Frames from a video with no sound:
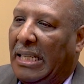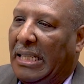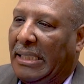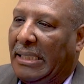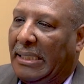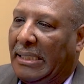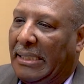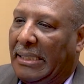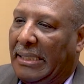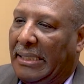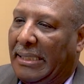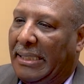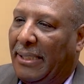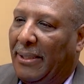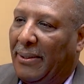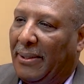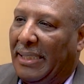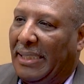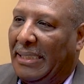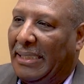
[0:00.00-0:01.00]
she said,
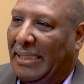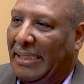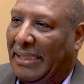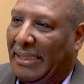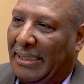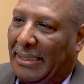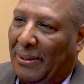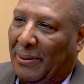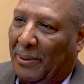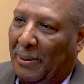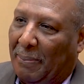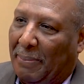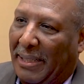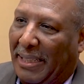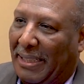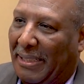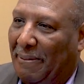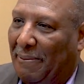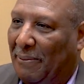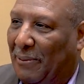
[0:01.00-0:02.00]
okay, this is going
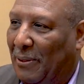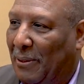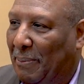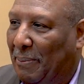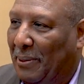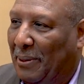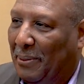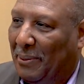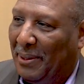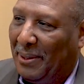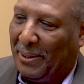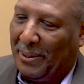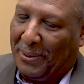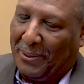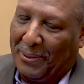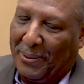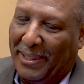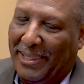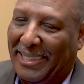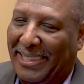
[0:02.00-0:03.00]
back and forth between
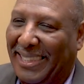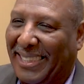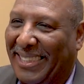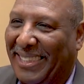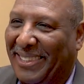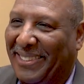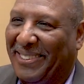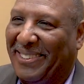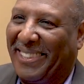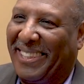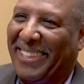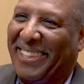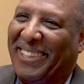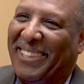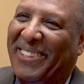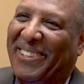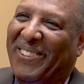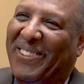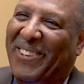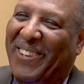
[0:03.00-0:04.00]
Detroit and Toledo. It's getting a
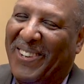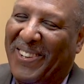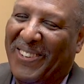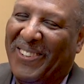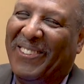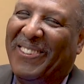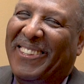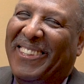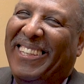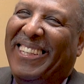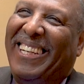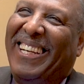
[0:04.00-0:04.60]
little old.